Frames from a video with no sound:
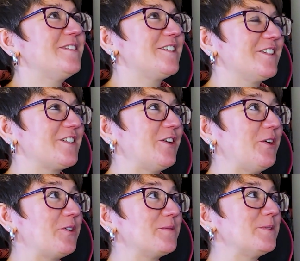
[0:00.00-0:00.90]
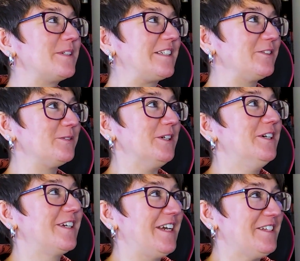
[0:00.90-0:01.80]
would be such a horrible way to go,
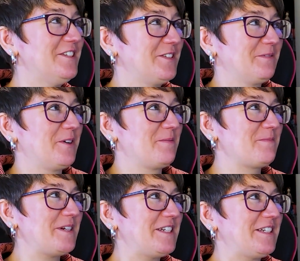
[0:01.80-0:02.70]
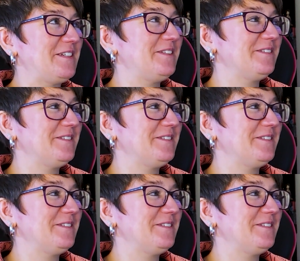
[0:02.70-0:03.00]
getting swarmed by krill.